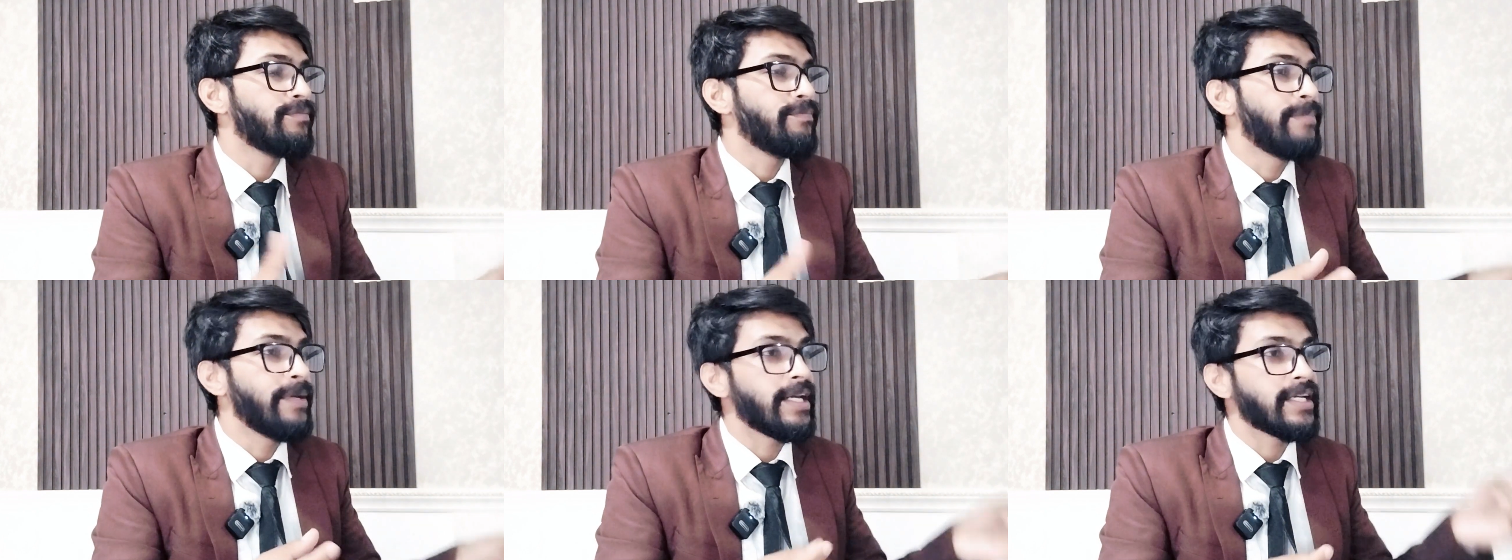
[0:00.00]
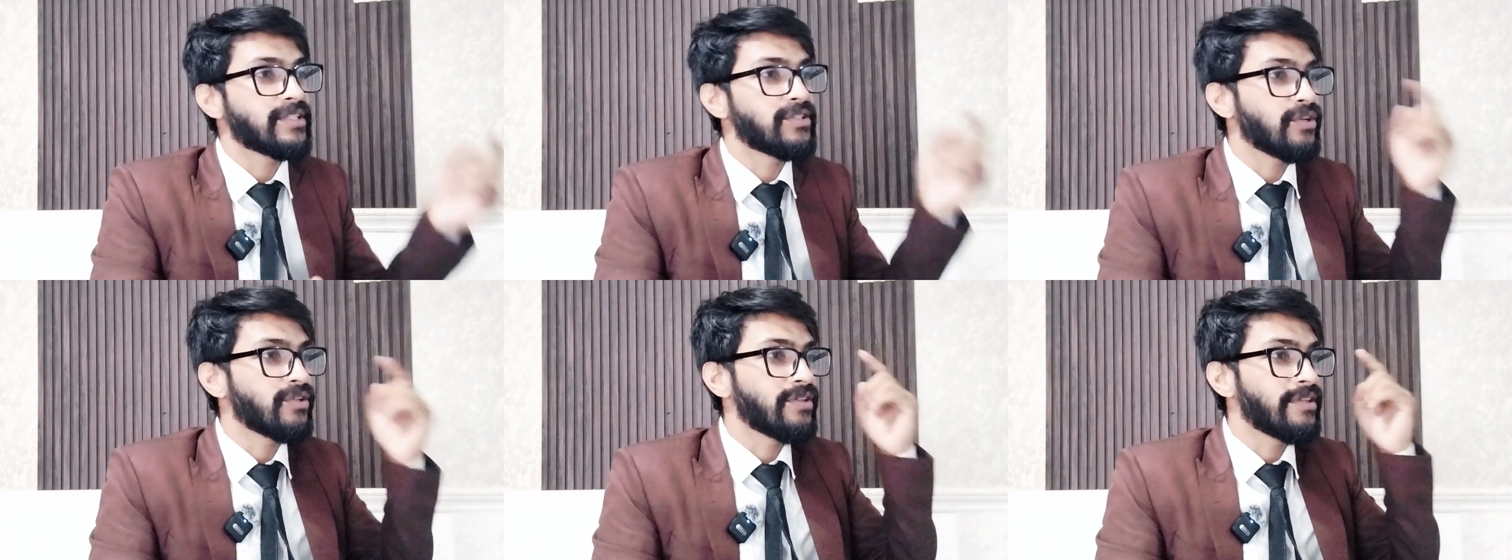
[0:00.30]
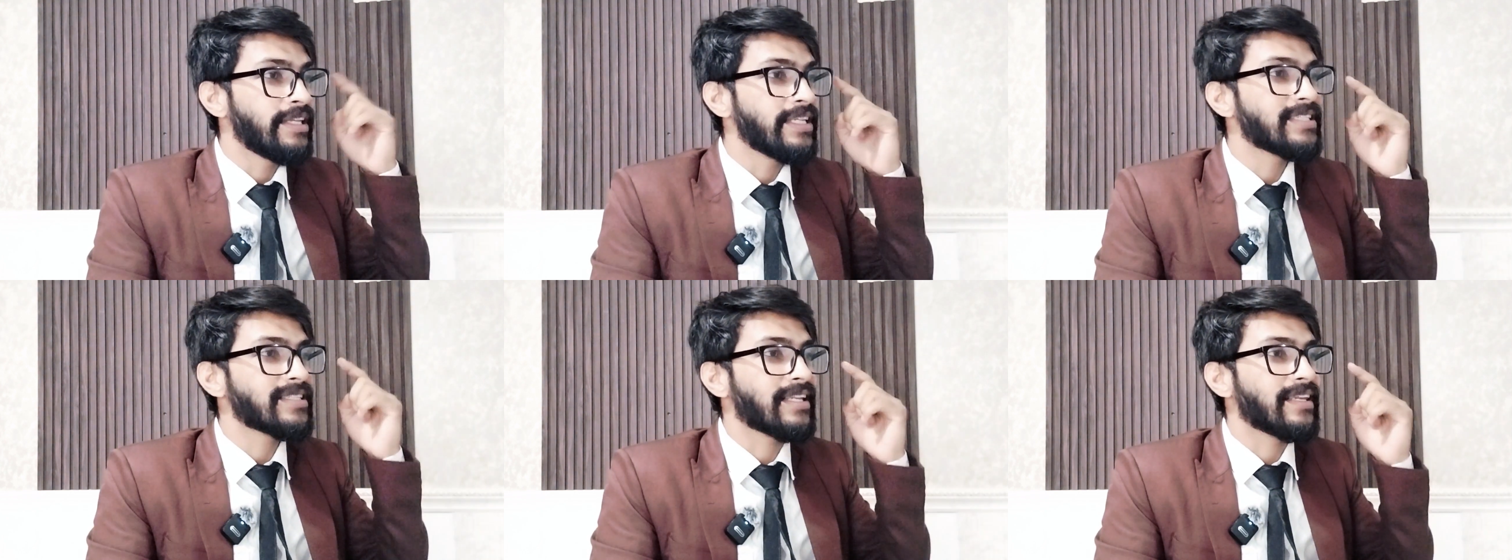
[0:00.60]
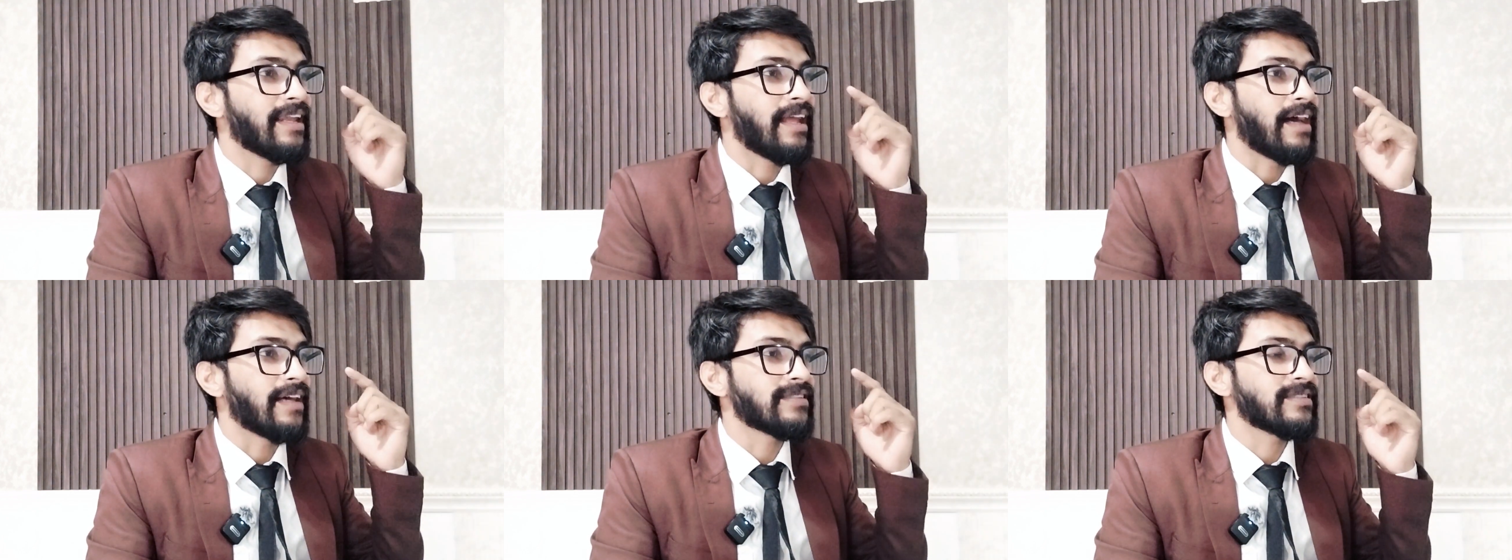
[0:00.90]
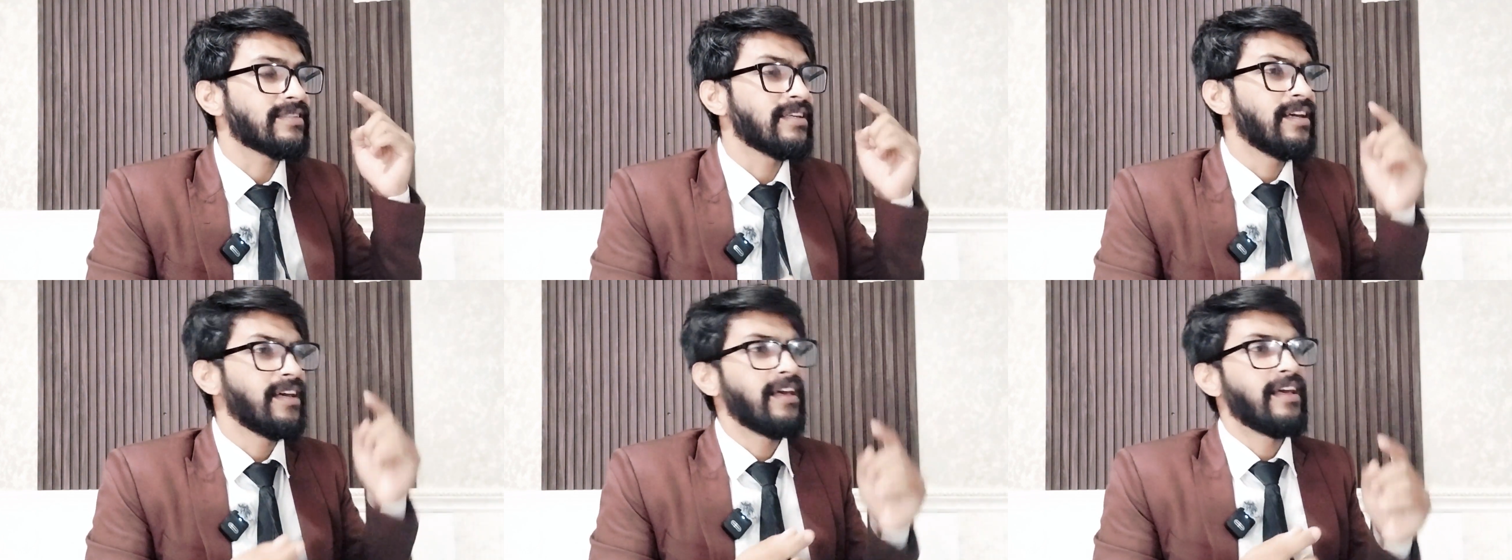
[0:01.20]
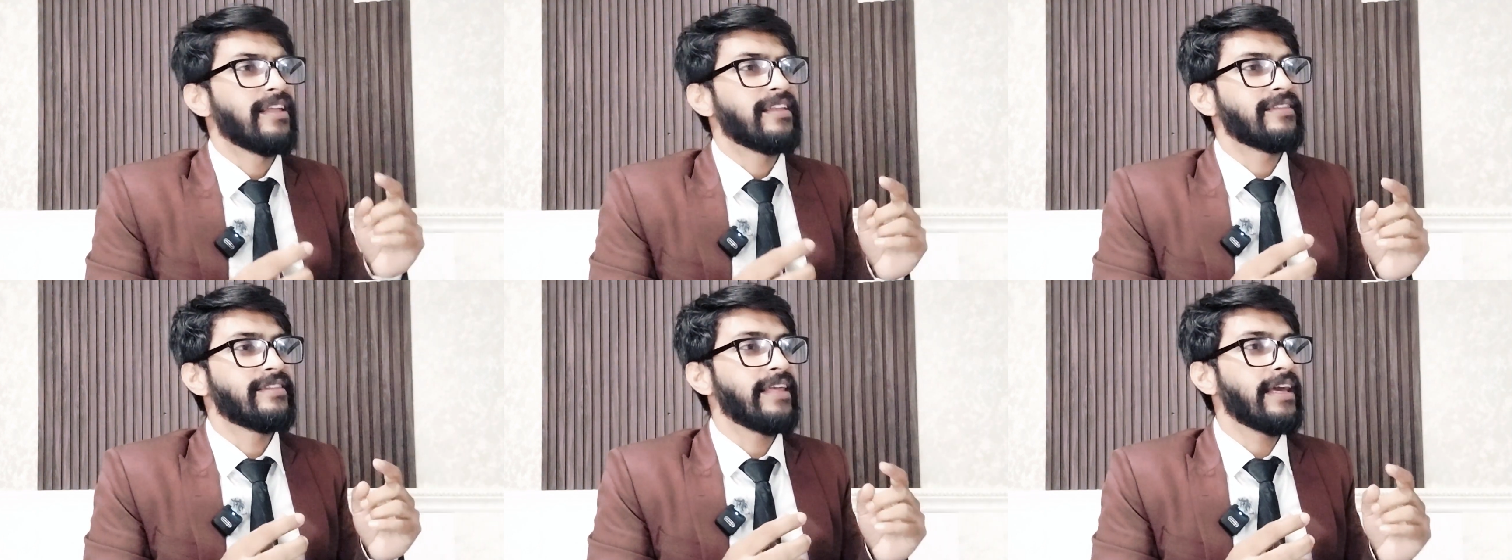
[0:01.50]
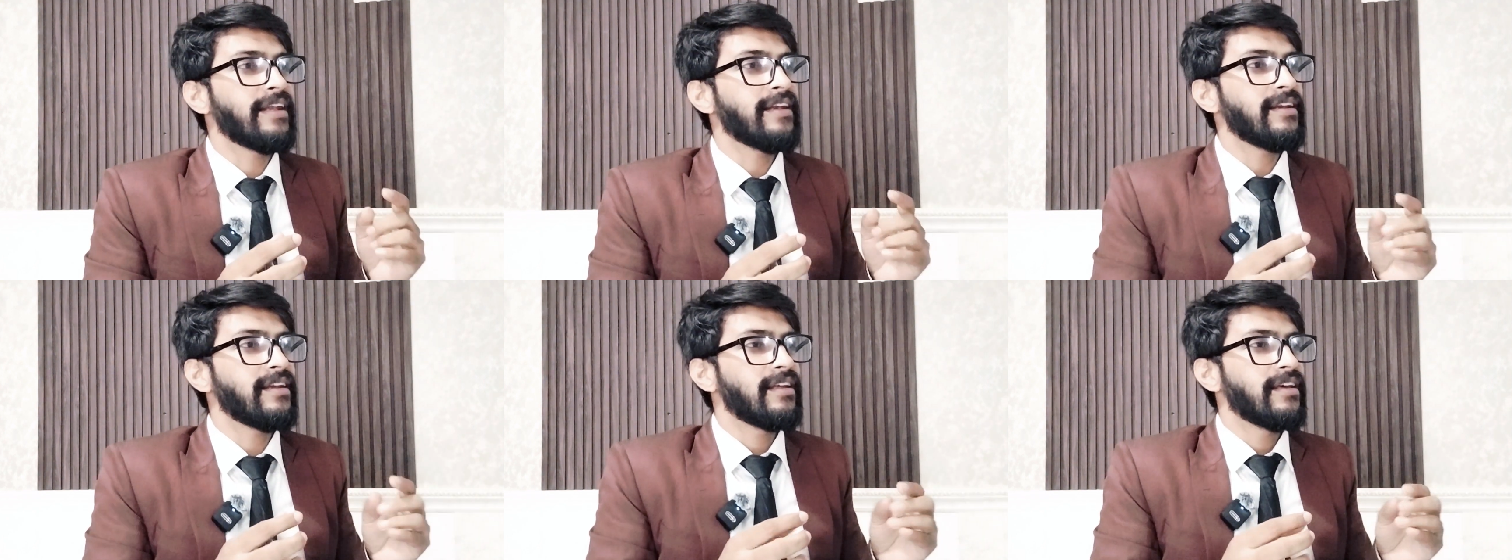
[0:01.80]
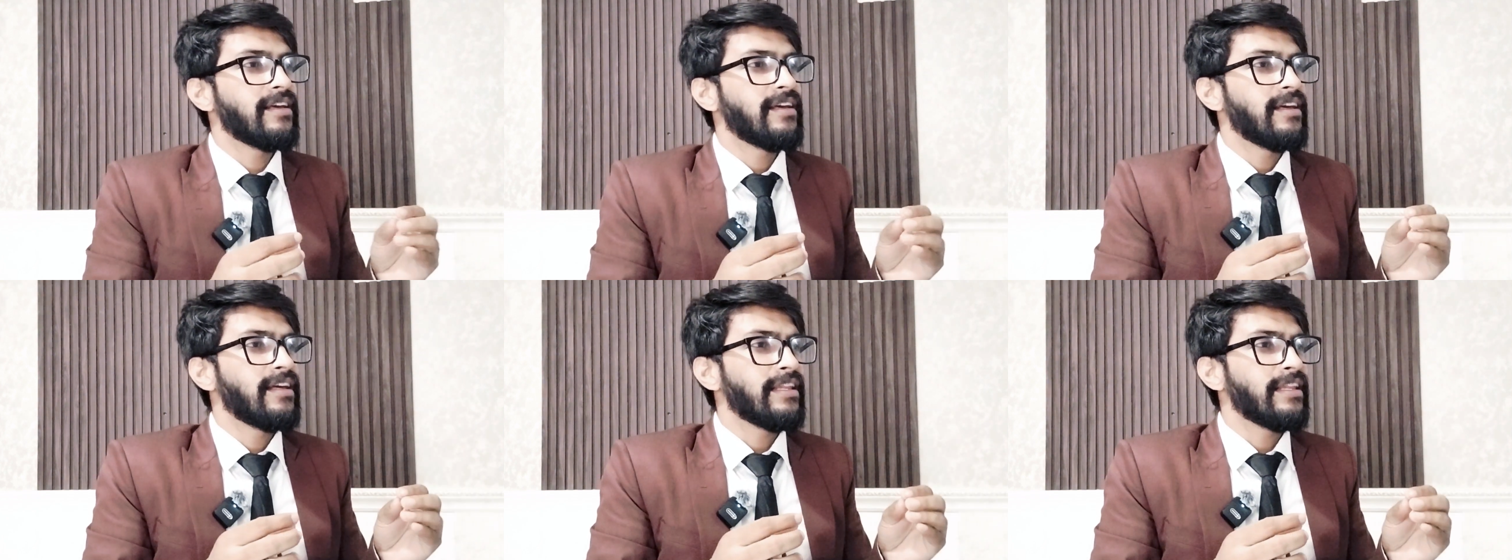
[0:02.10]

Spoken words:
based on this glass, then